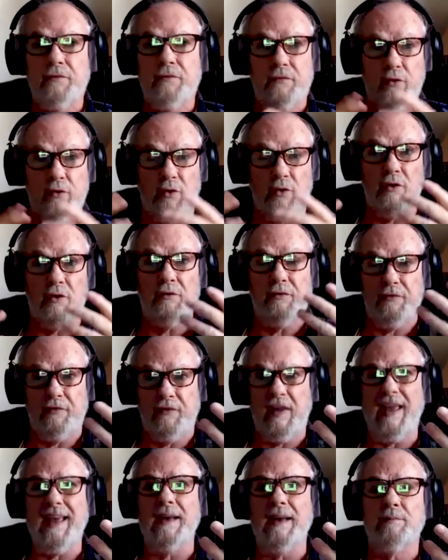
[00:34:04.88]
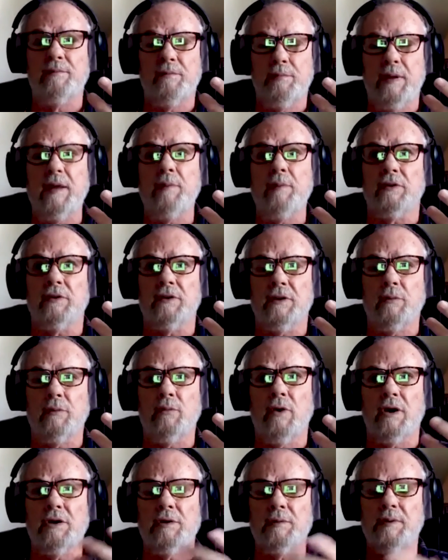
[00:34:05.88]
for fan people that
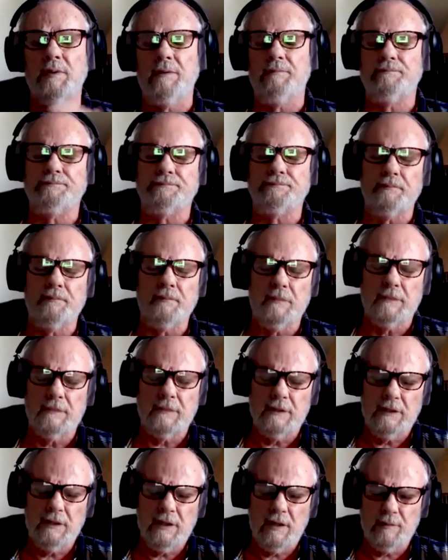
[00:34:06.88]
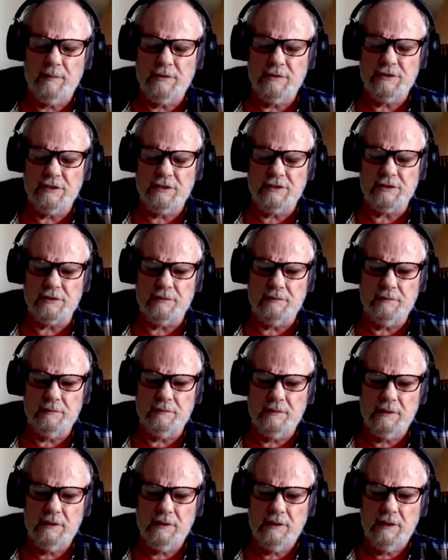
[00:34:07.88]
wanted to be a musician.
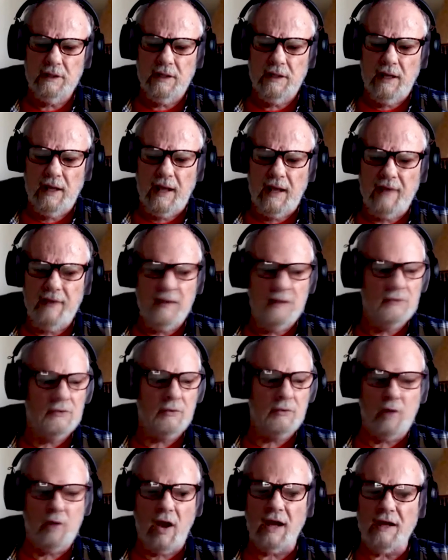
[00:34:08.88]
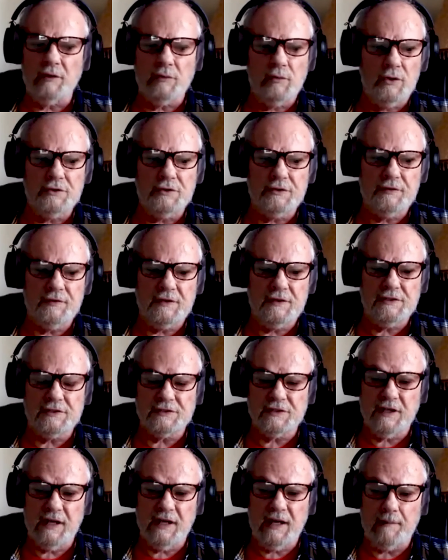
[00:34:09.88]
And there's a rock and rolls a
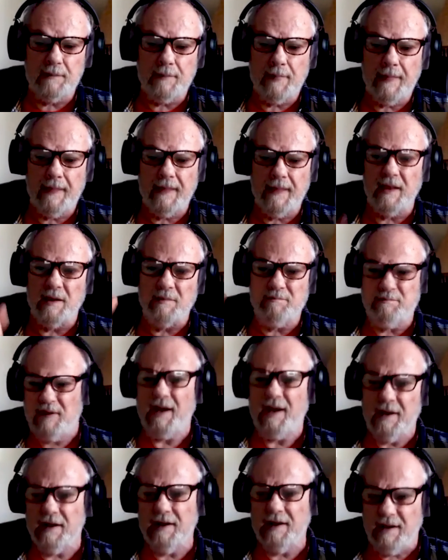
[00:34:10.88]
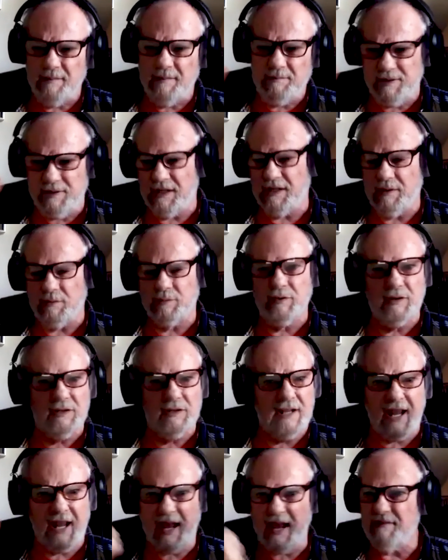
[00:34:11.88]
vicious game, and then ba da ba da,
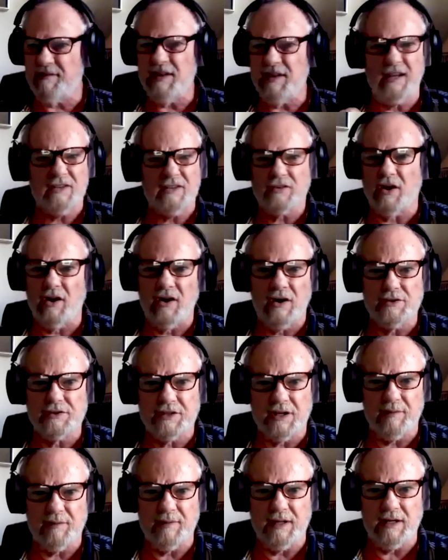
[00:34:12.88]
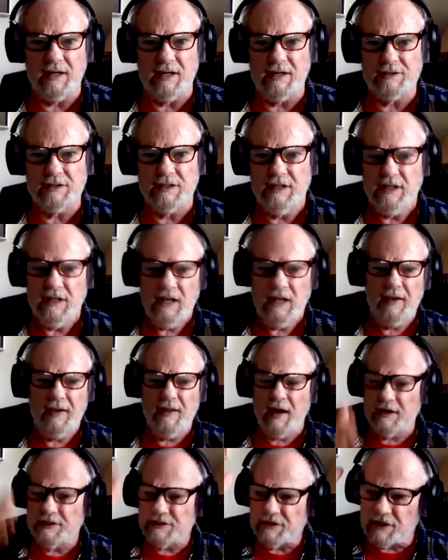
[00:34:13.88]
really heavy guitars come in. It's and
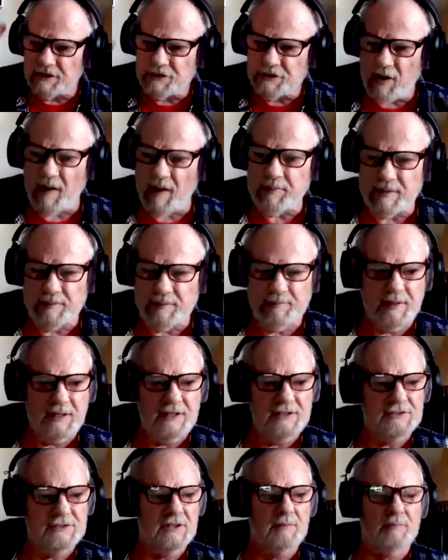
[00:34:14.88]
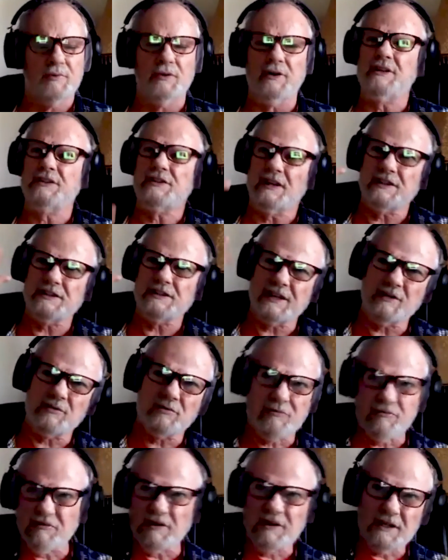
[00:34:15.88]
then I start dropping beats in the bridge and I
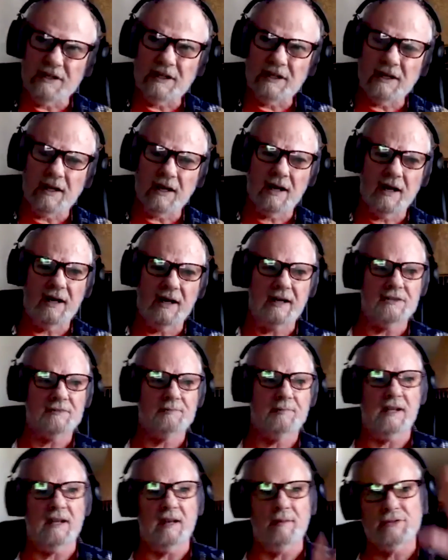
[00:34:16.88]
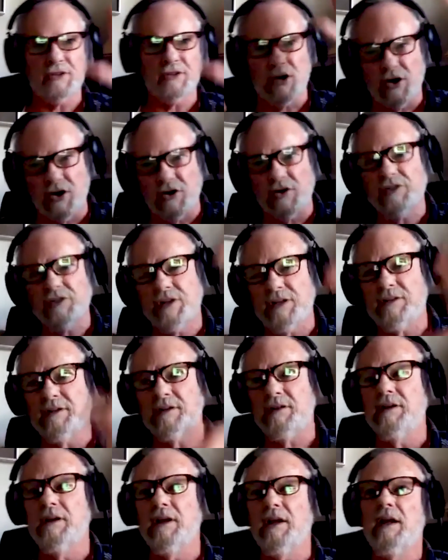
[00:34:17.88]
sing really high and it becomes urgent.
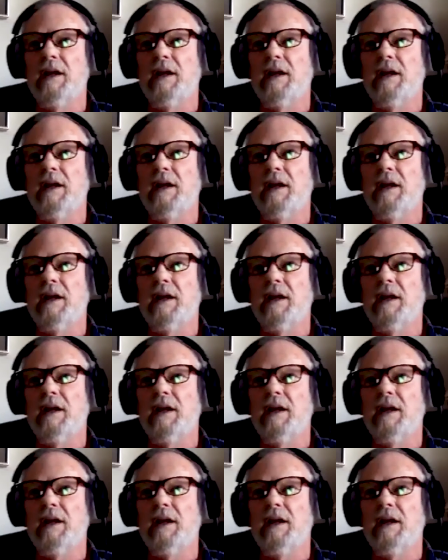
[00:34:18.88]
And,